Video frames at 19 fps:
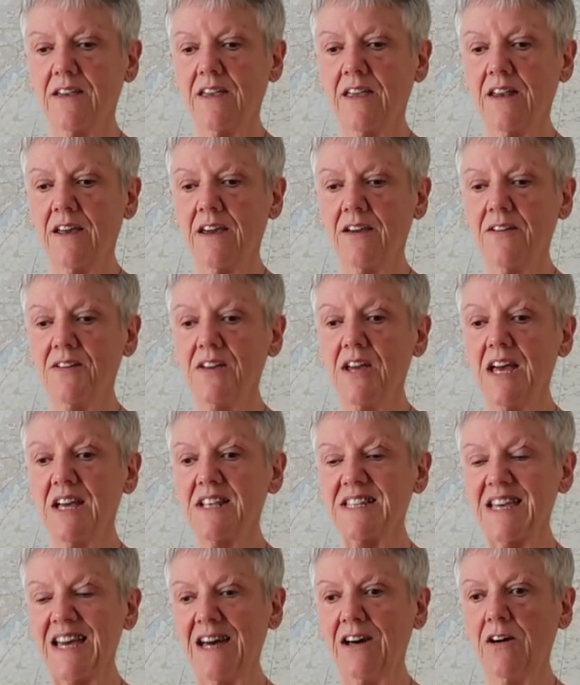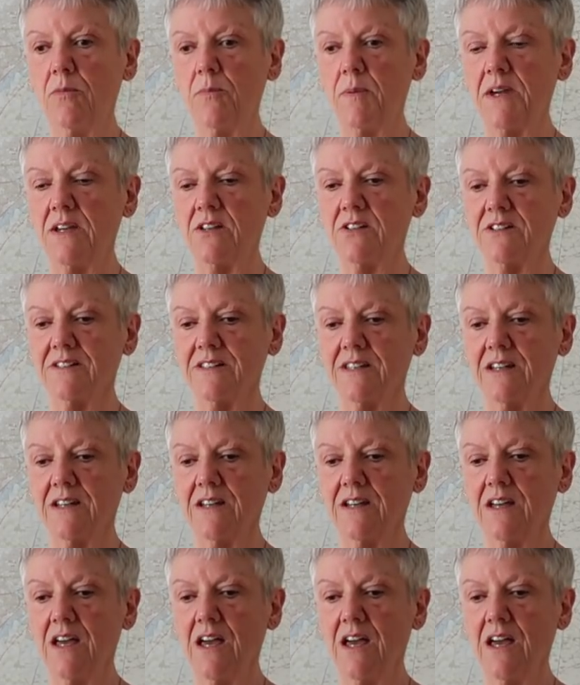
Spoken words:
to help each other.